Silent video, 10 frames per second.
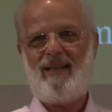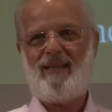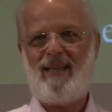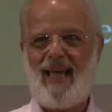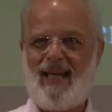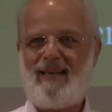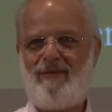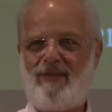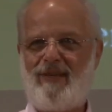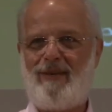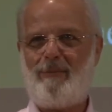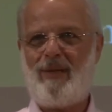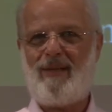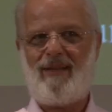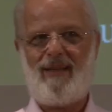lack of
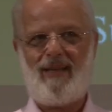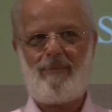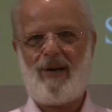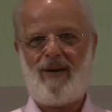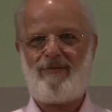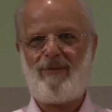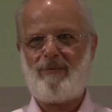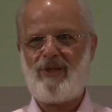durability, apart from